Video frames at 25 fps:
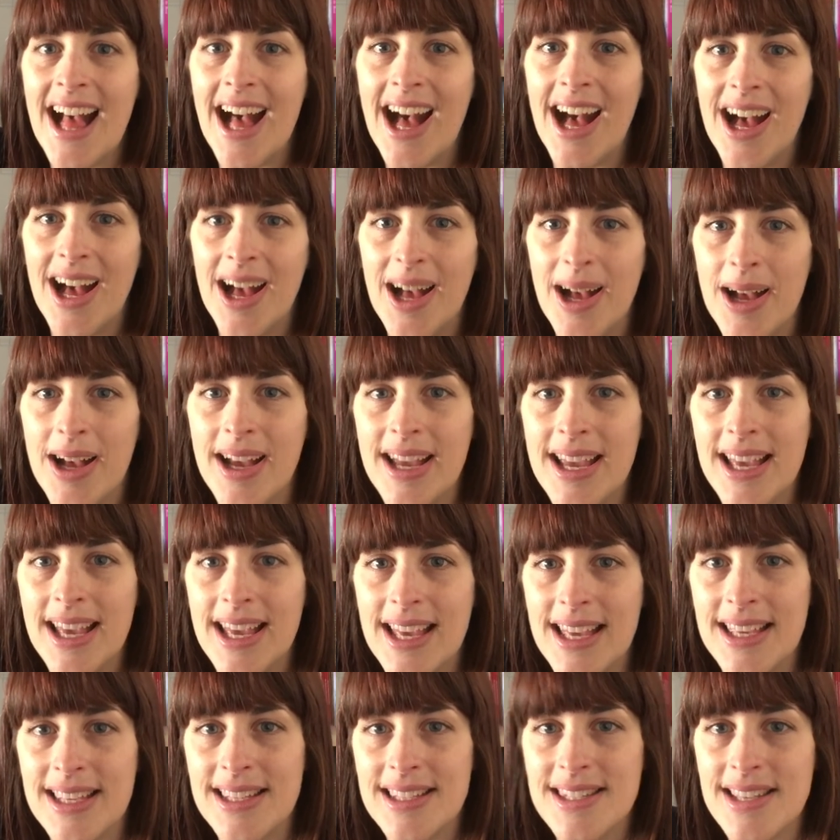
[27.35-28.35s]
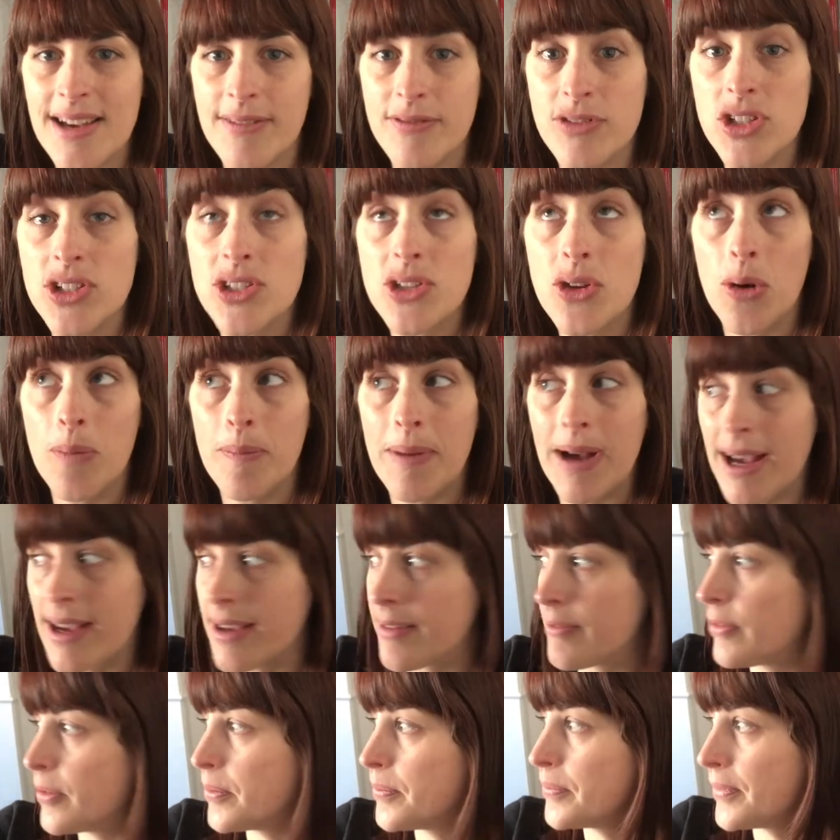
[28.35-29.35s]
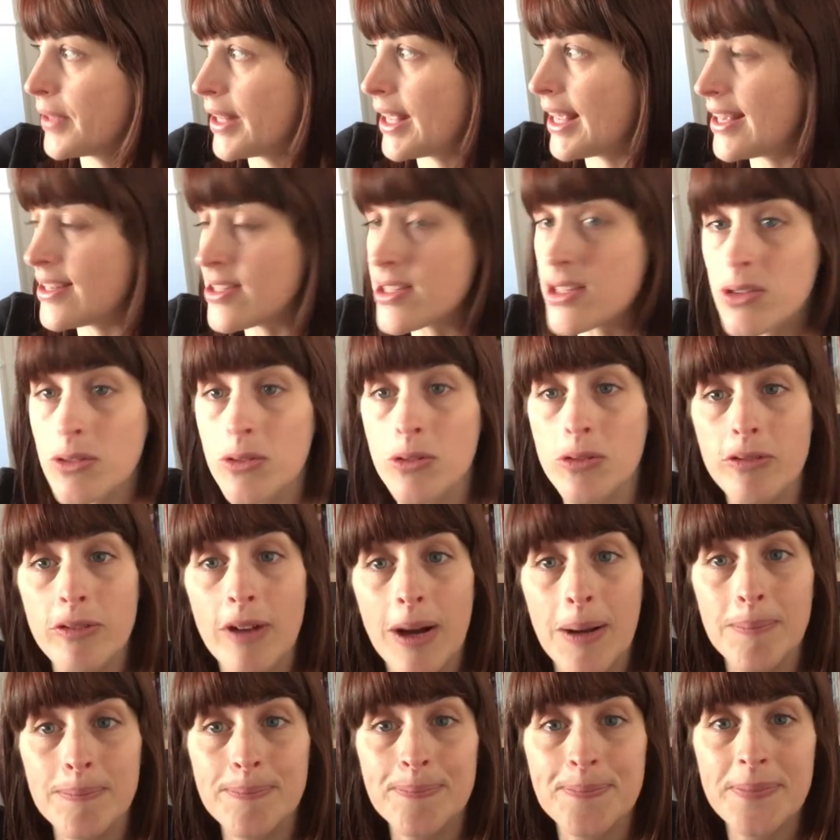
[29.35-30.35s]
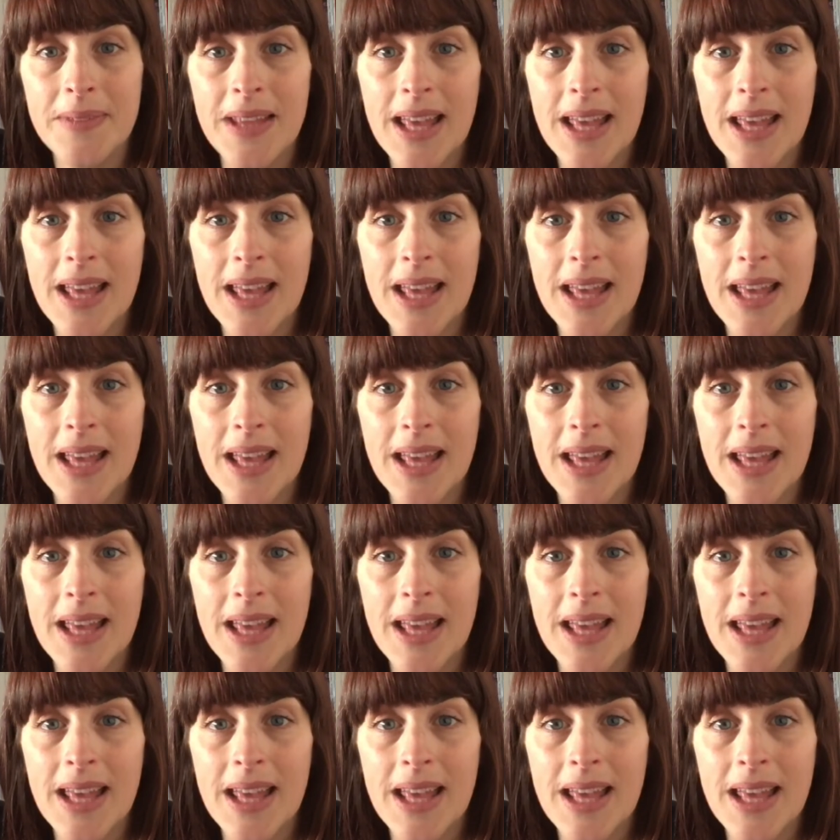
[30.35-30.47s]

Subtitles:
I've just got back from the school run.